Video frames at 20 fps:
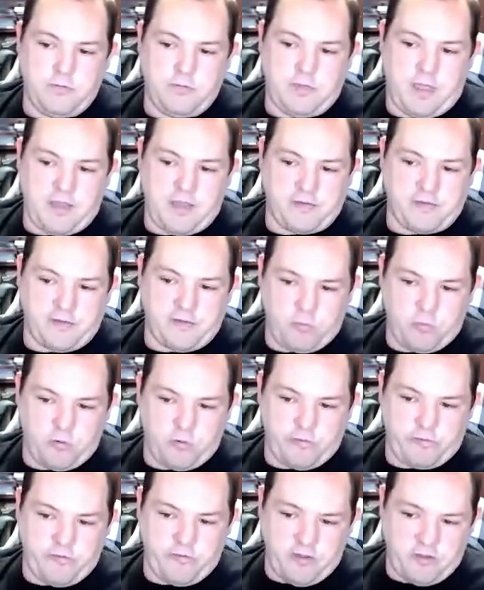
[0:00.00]
As a
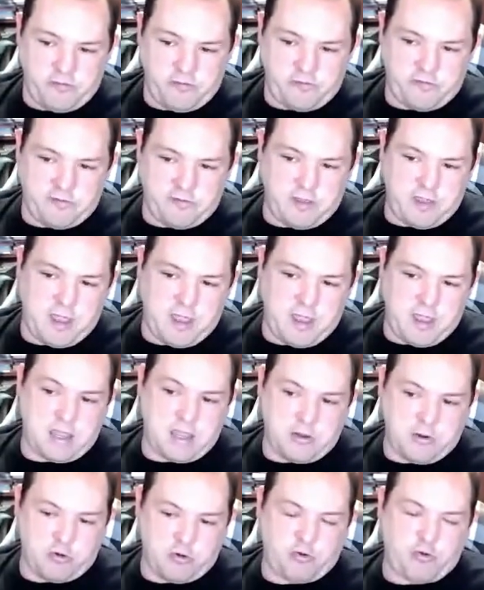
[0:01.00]
result, hey,
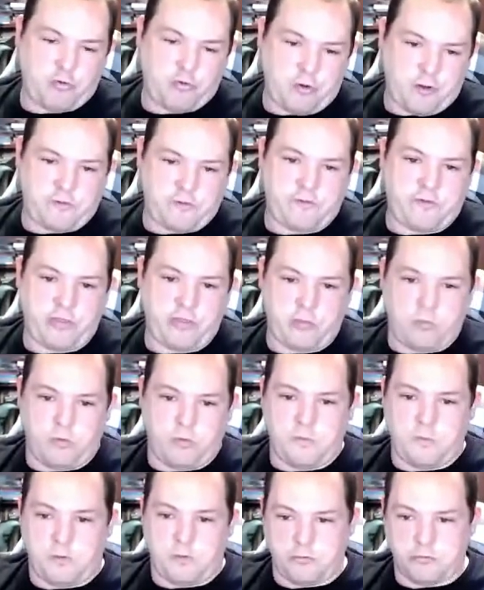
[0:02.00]
you're trusting the
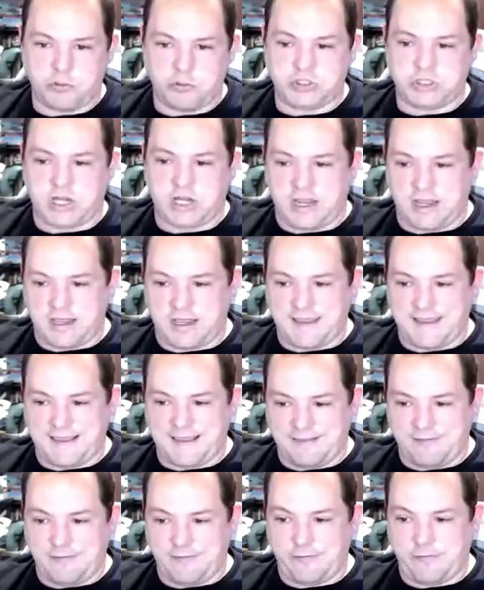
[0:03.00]
remote
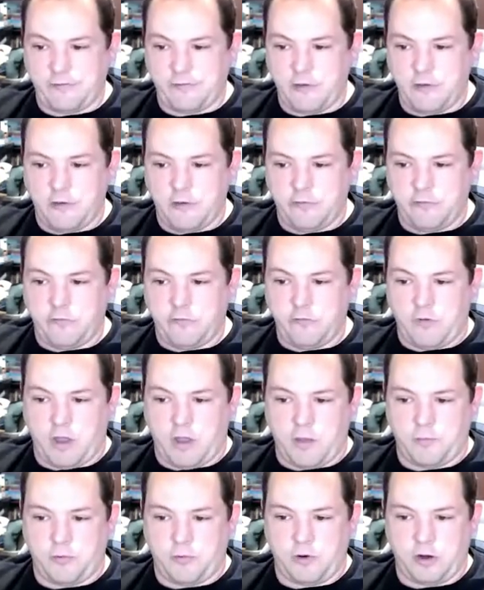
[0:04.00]
Jenkins to
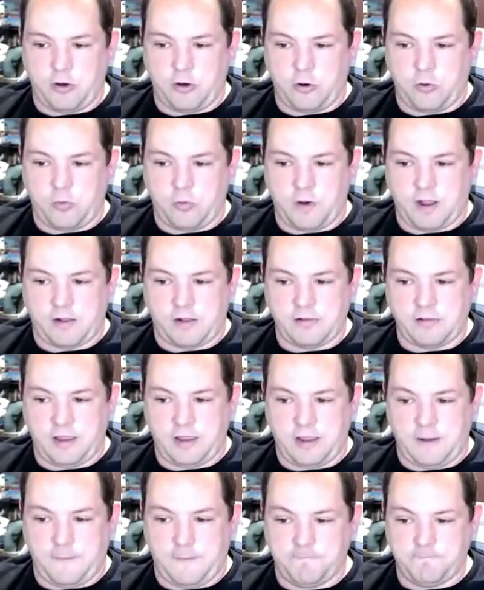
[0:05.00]
operate
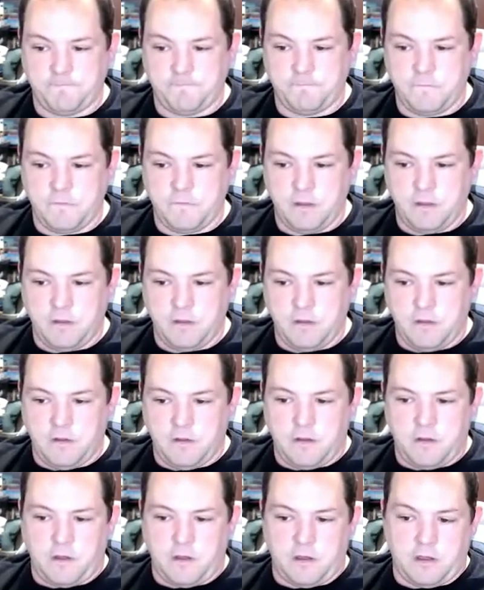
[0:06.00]
correctly.
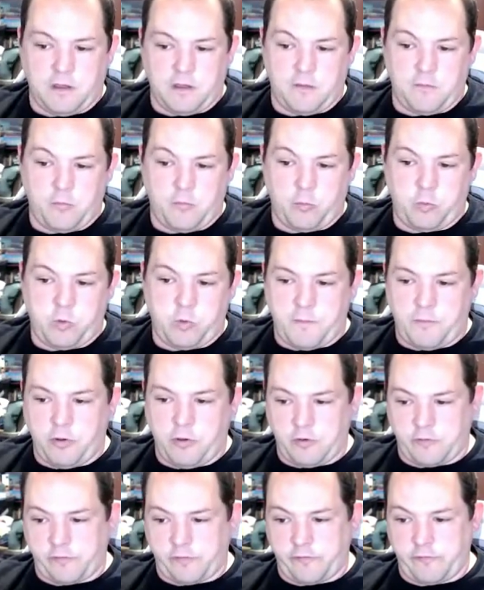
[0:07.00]

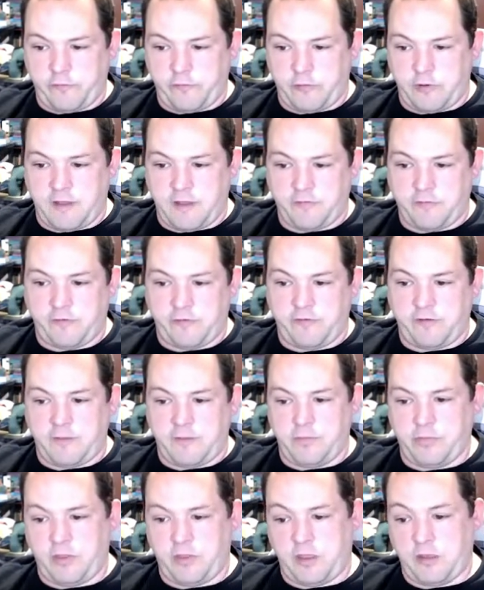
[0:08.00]
Webhooks don't have the
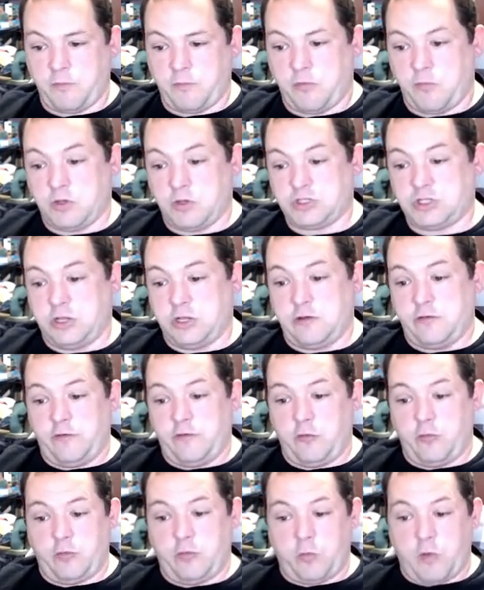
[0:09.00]
same thing, but what you can do
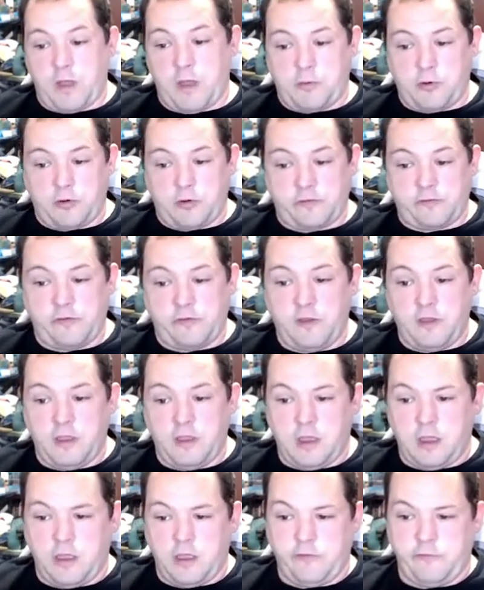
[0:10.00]
with webhooks
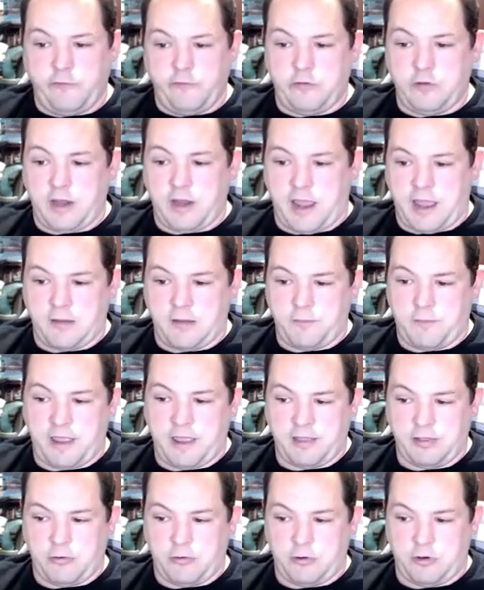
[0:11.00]
is you can add
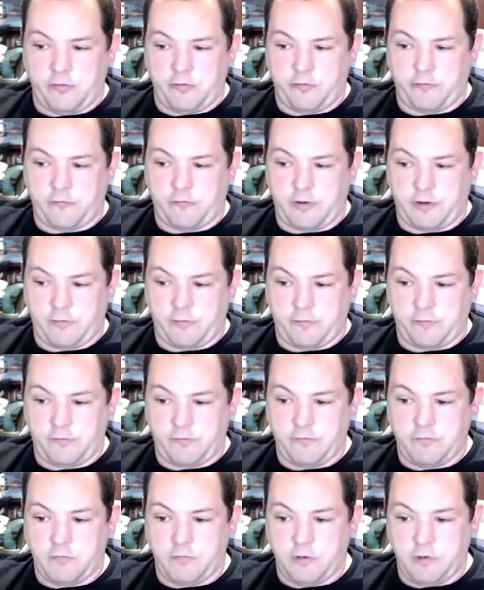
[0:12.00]
payload constraints.
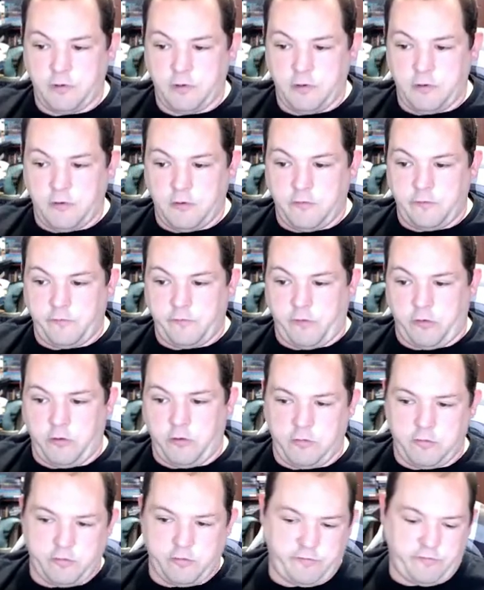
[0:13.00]
So you
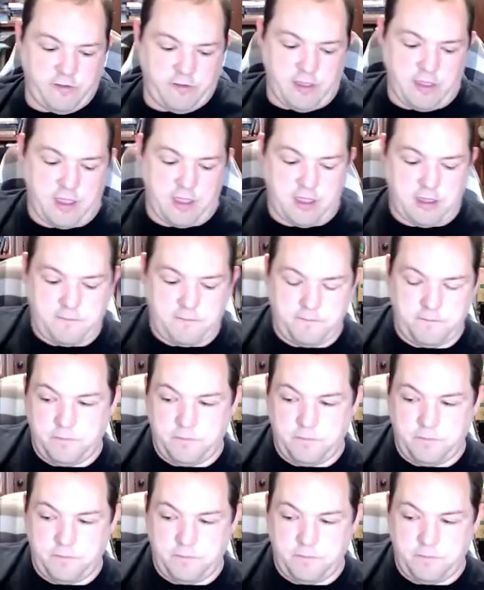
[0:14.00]
can say